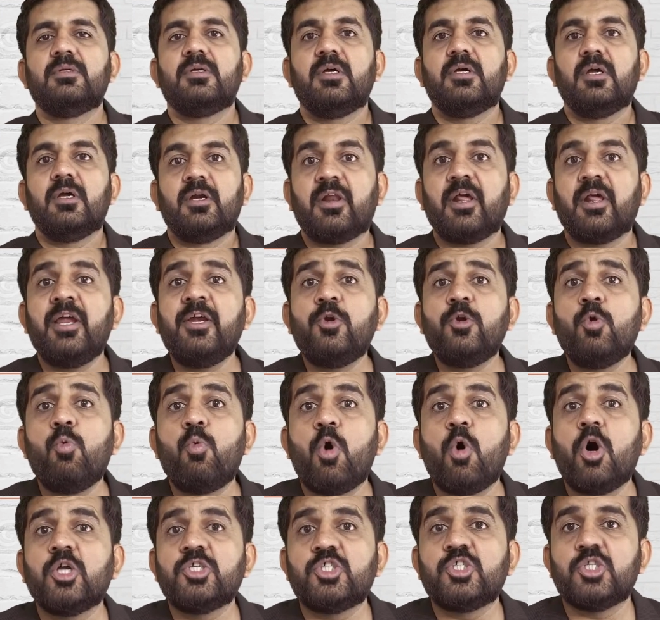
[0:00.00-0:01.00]
Try to
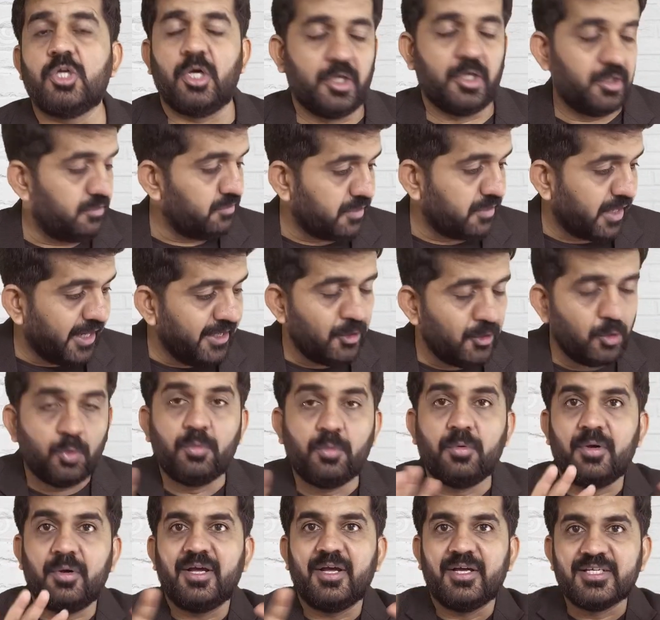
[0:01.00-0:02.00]
watch,
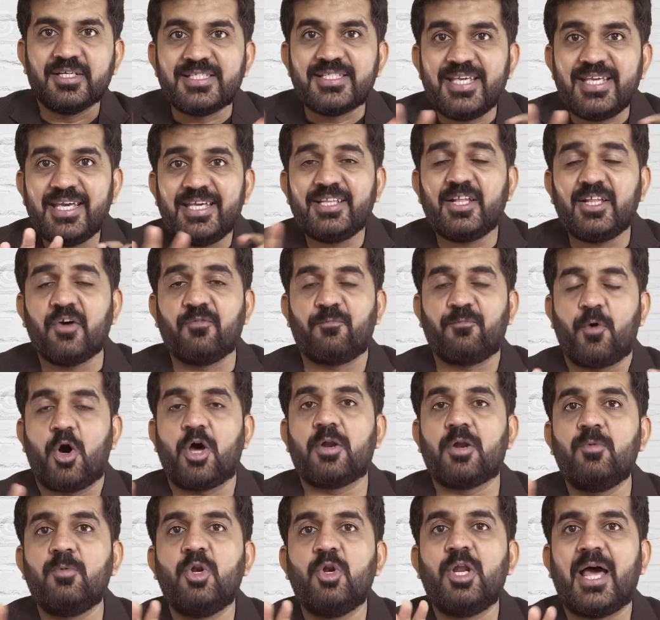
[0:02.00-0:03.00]
see the
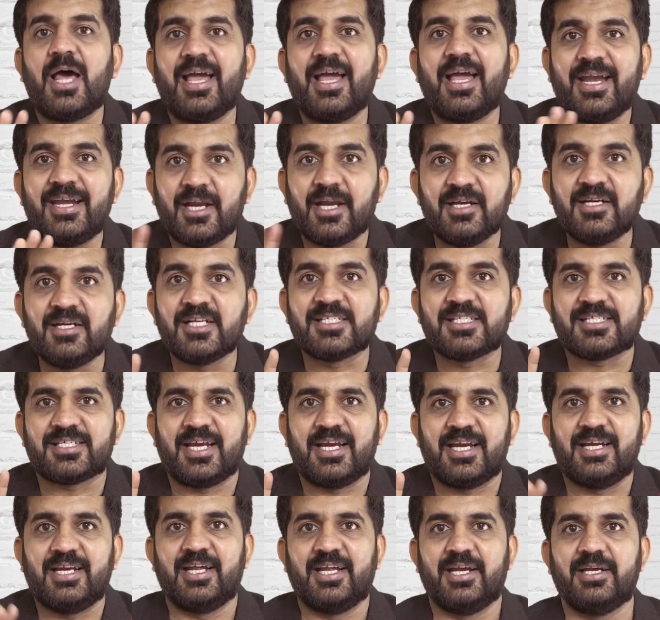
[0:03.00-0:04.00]
formula and
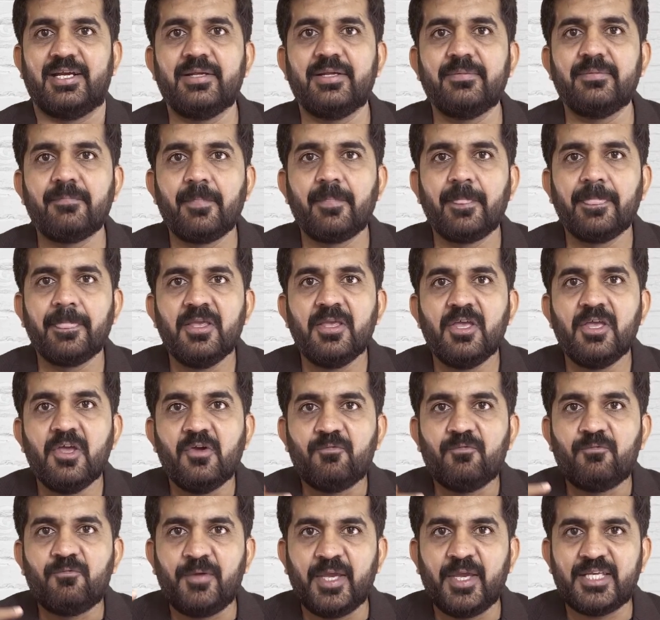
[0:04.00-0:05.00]
understand it.
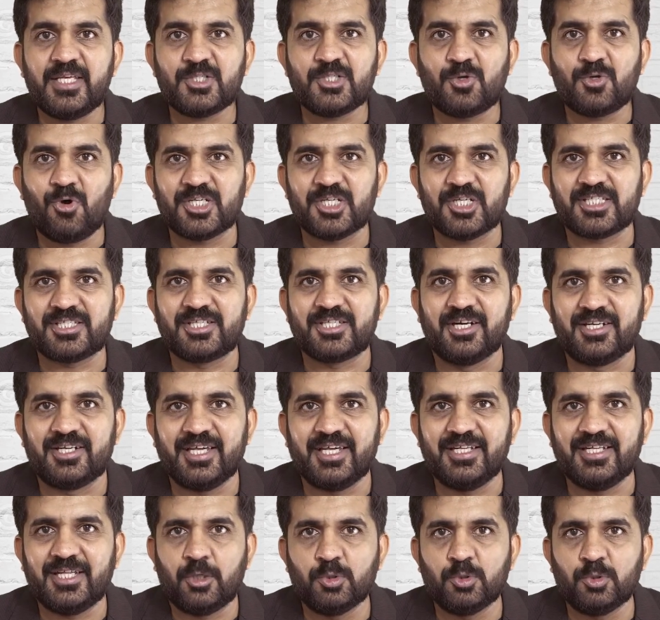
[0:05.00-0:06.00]
Fixed cost
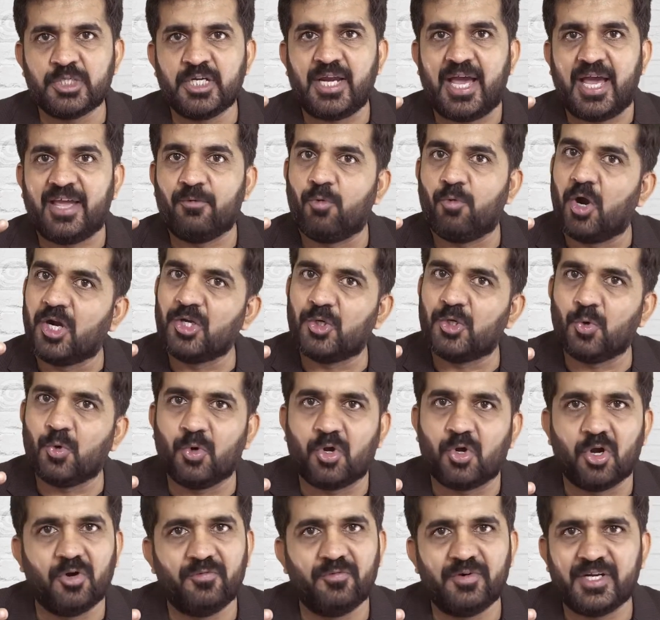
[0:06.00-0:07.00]
30,000, I want to
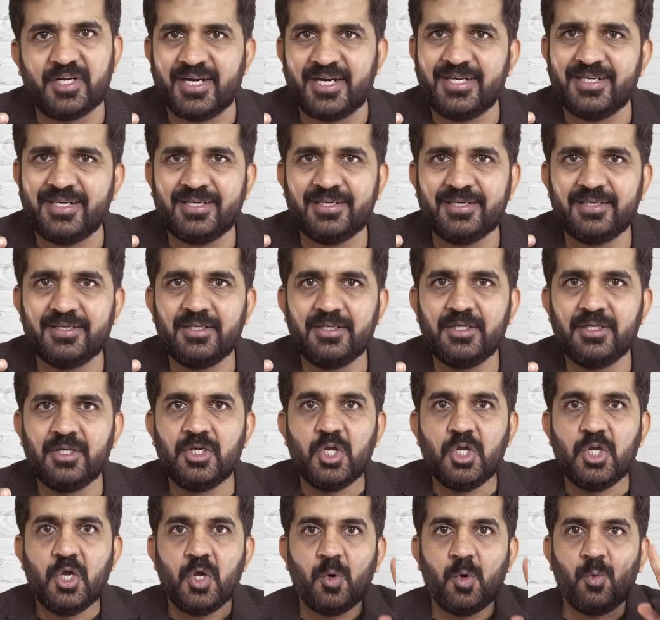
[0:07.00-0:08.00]
cover it.
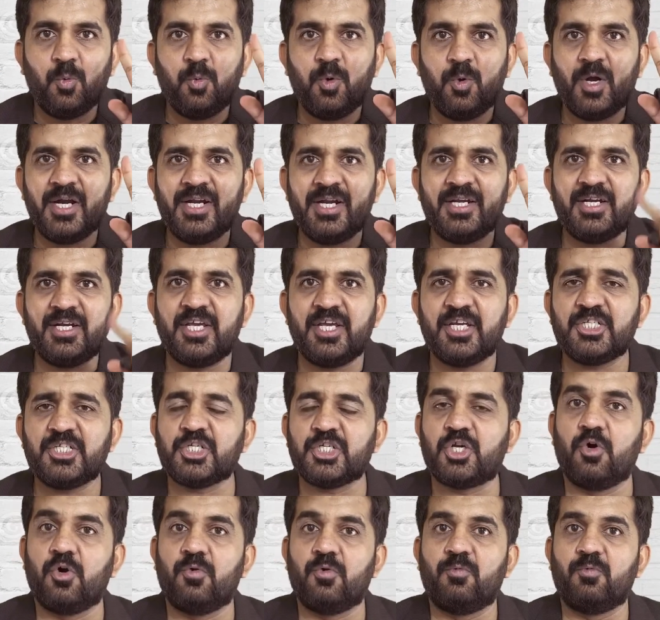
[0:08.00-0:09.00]
One
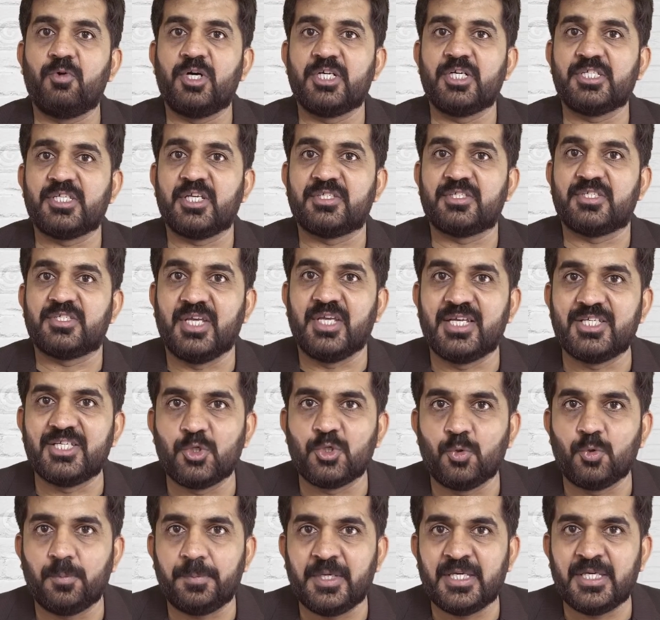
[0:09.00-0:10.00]
dish covers a 6
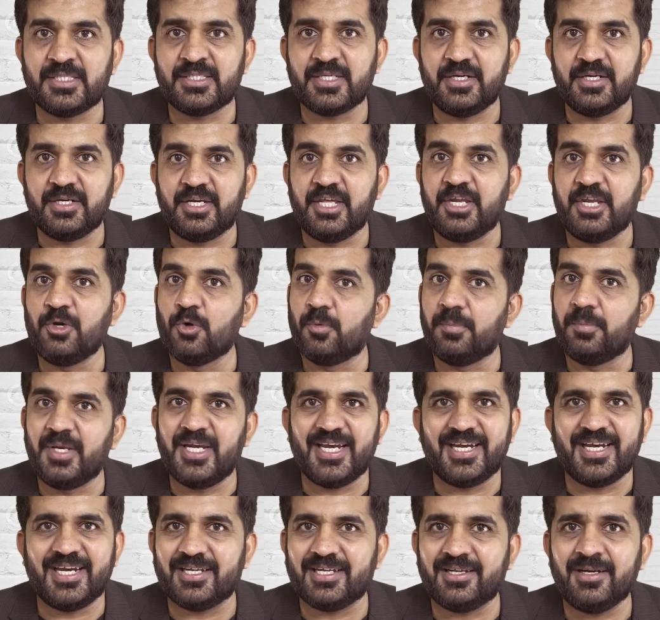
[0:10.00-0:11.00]
rupees
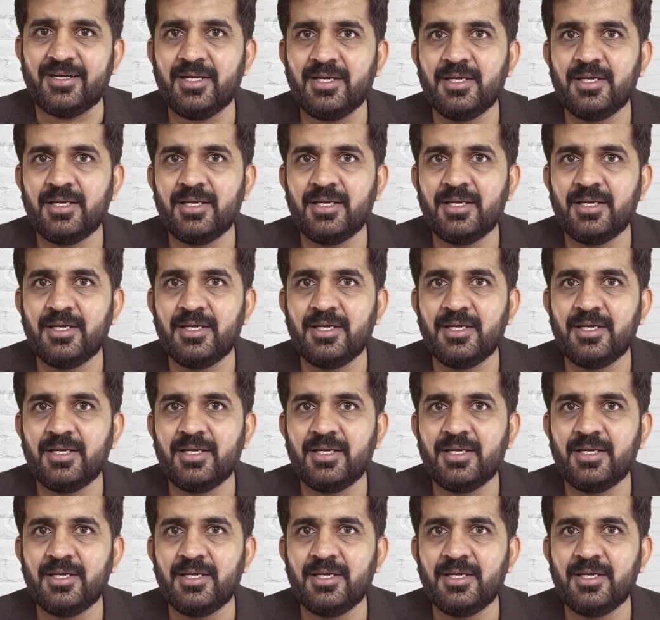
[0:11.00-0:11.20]
denominator.